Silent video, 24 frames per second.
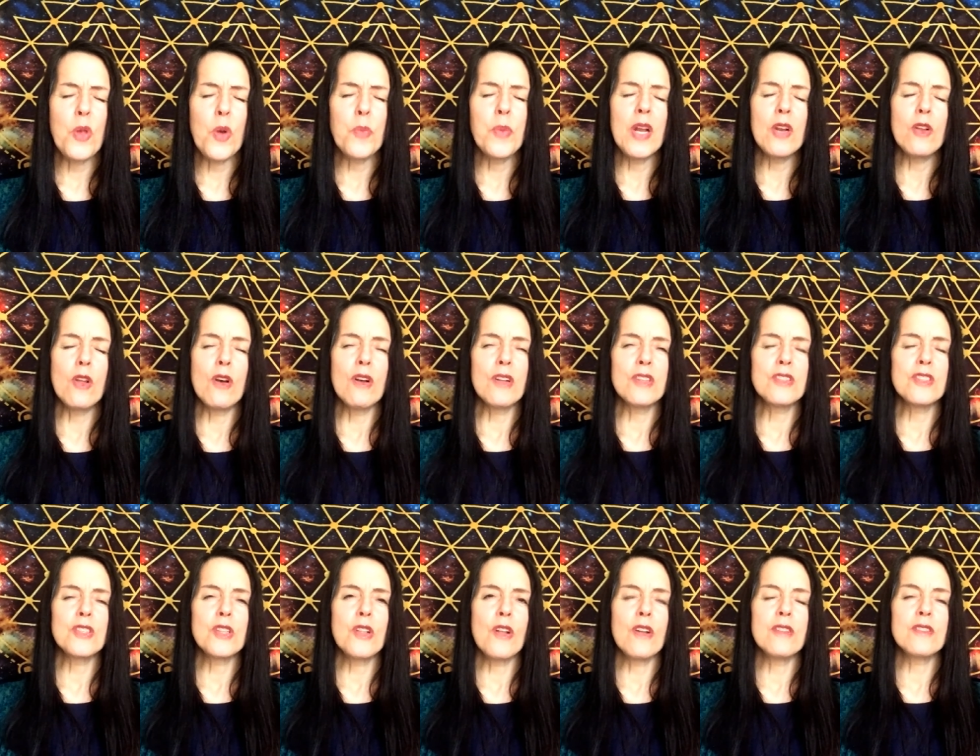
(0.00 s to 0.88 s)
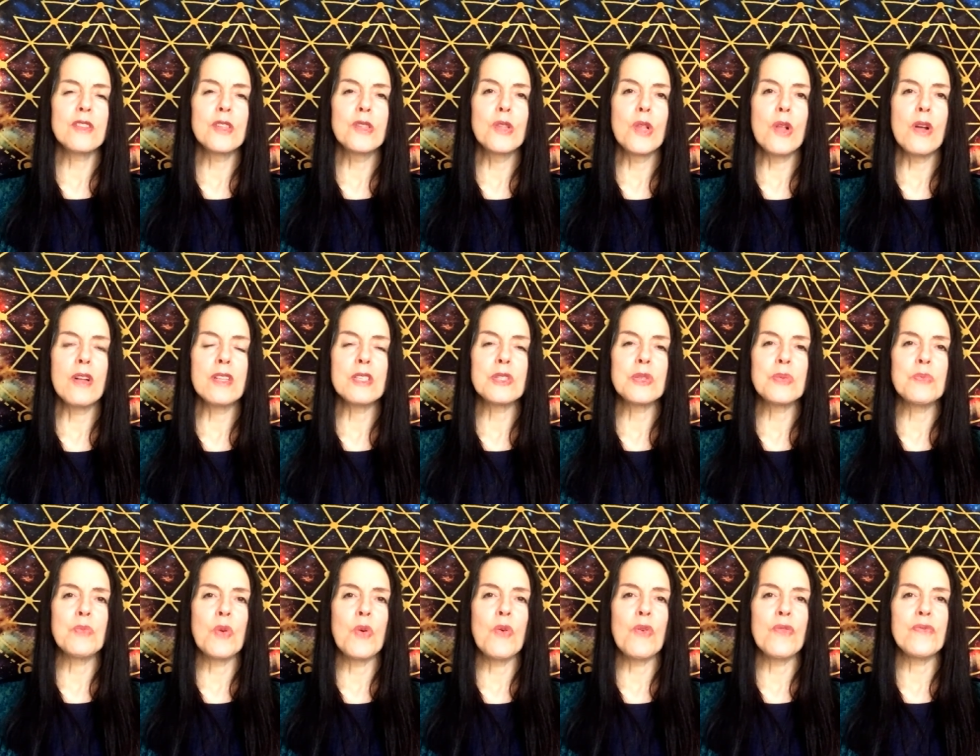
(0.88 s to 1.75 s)
There'll be lots, lots, lots
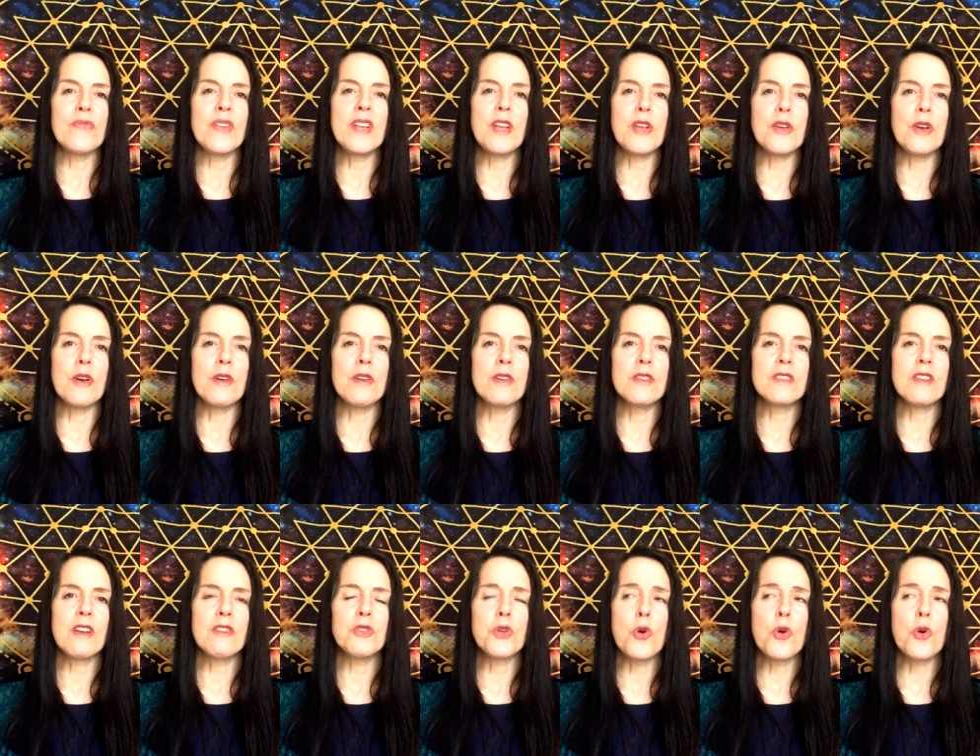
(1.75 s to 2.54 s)
more videos.